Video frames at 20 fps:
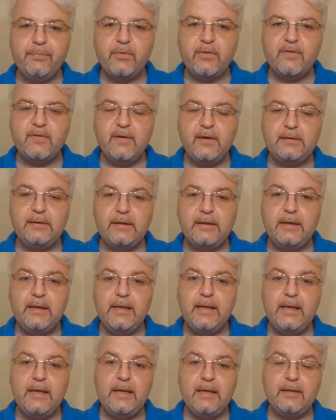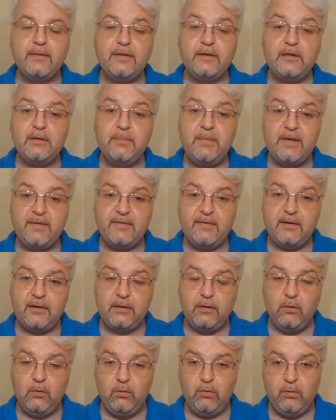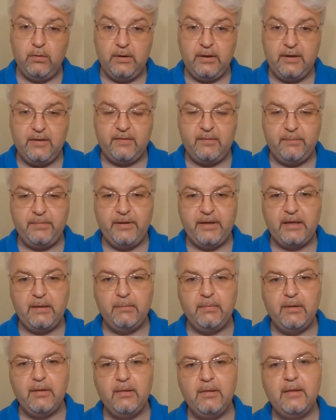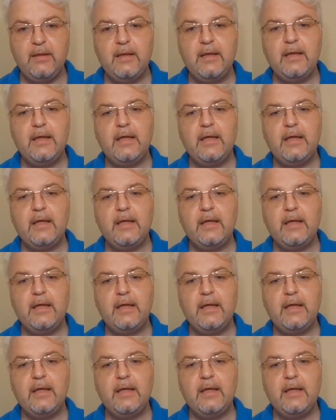certainly the domestic law is applicable.